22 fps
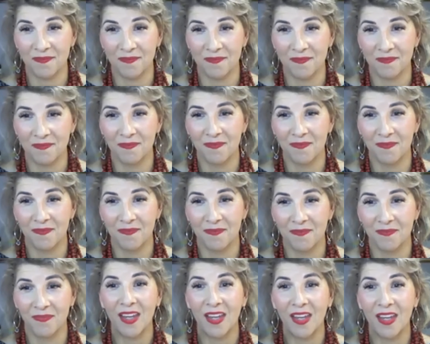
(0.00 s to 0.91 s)
I'll share
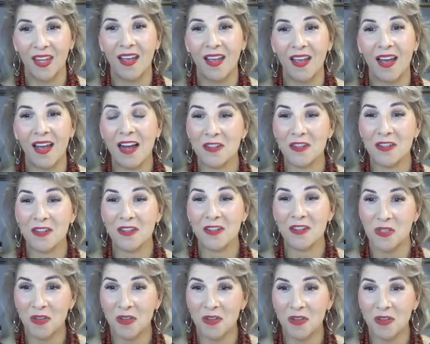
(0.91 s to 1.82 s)
them with you
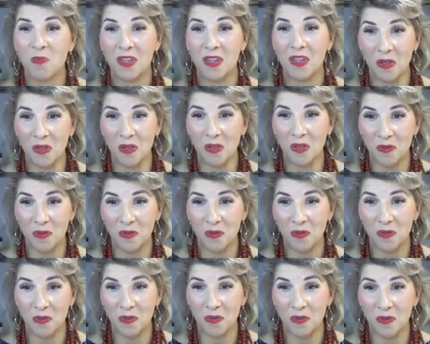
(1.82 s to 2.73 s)
as they may
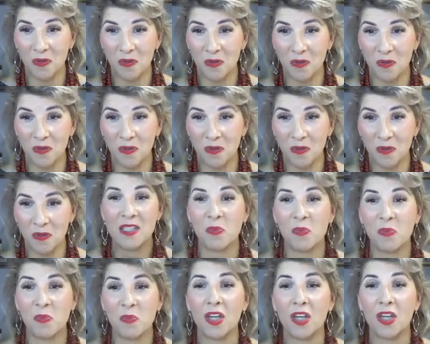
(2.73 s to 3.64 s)
support your
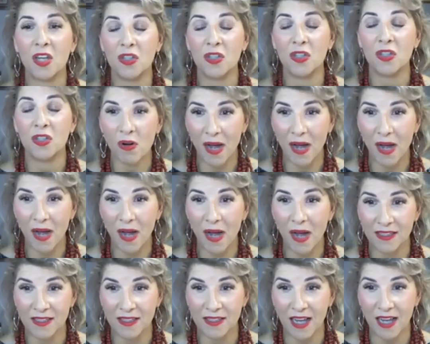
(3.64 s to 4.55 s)
mindset in
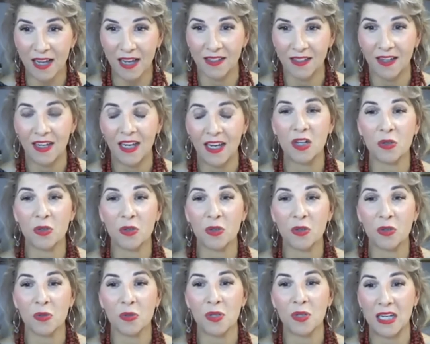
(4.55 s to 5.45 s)
creating powerful
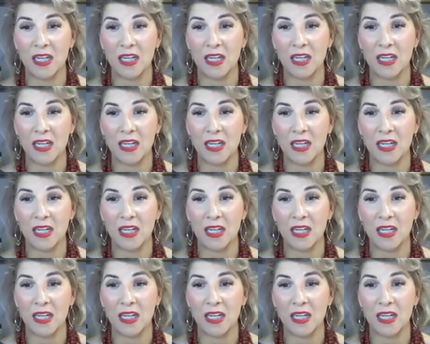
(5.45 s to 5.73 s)
habits.